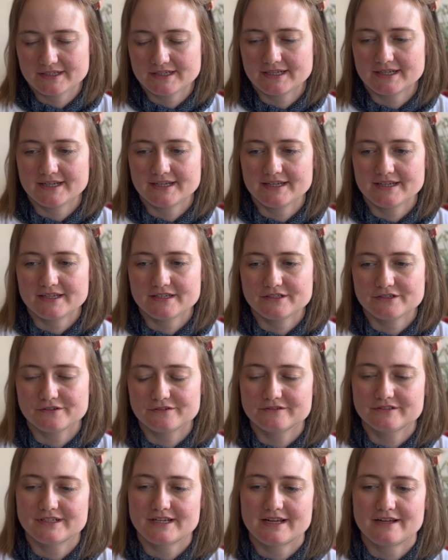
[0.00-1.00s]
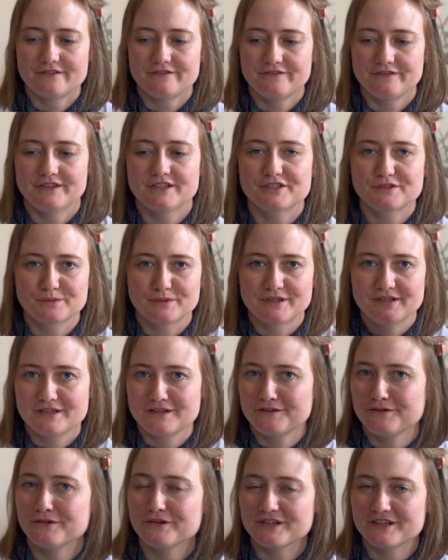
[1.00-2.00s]
I don't have this one
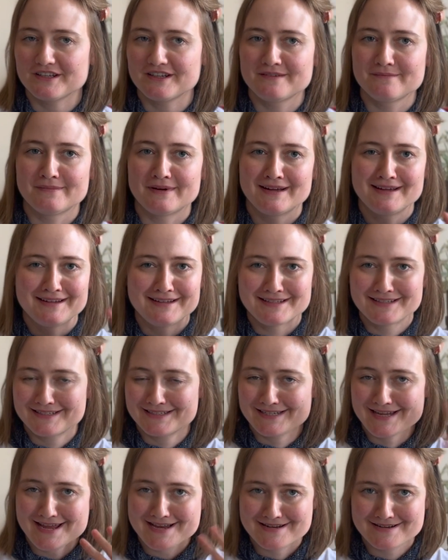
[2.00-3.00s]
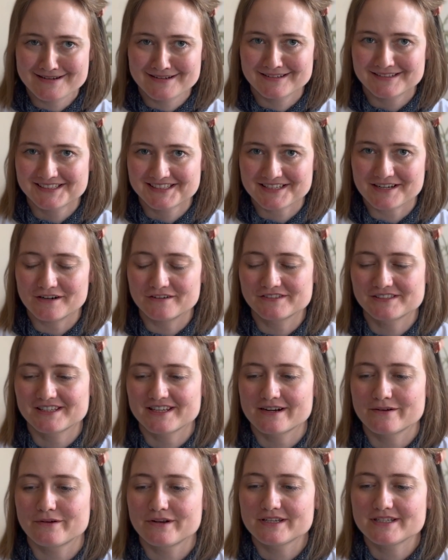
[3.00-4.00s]
included in my 10 scarves that
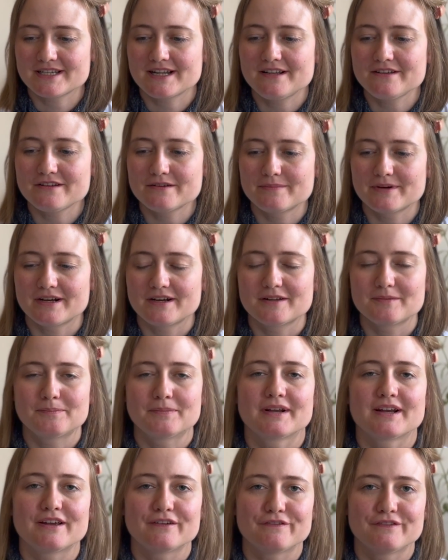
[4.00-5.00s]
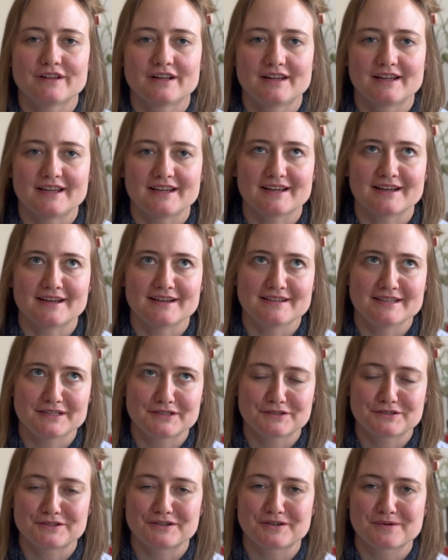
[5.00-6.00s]
I want to tell you about, but I feel like I need
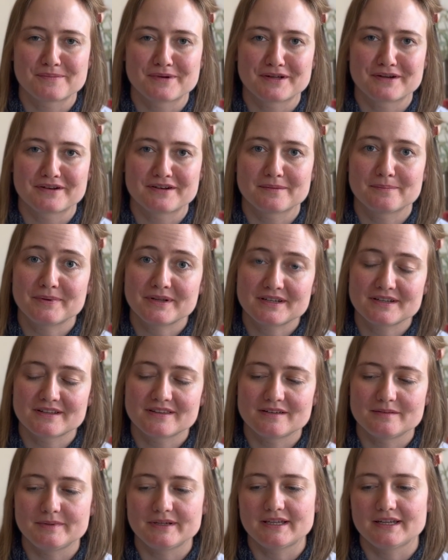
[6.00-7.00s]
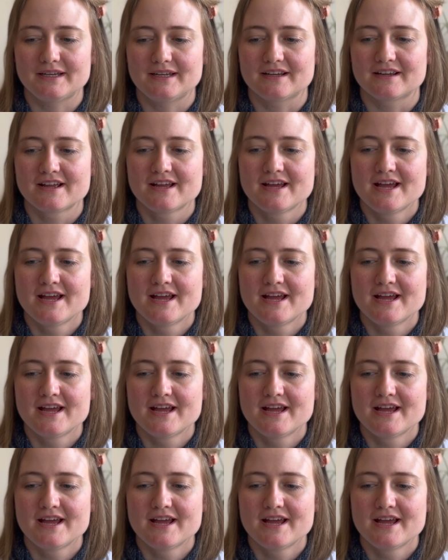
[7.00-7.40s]
to talk about it a bit in the beginning